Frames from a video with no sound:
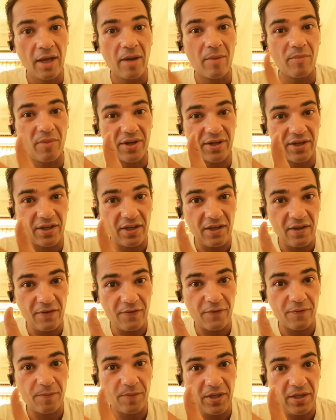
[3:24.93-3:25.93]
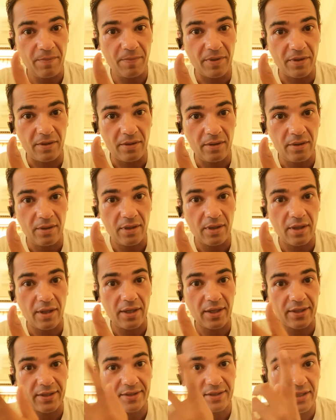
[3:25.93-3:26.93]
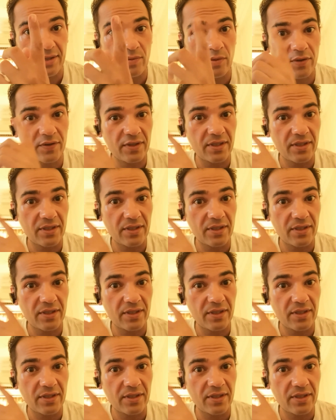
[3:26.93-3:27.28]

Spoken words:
But if people, and that was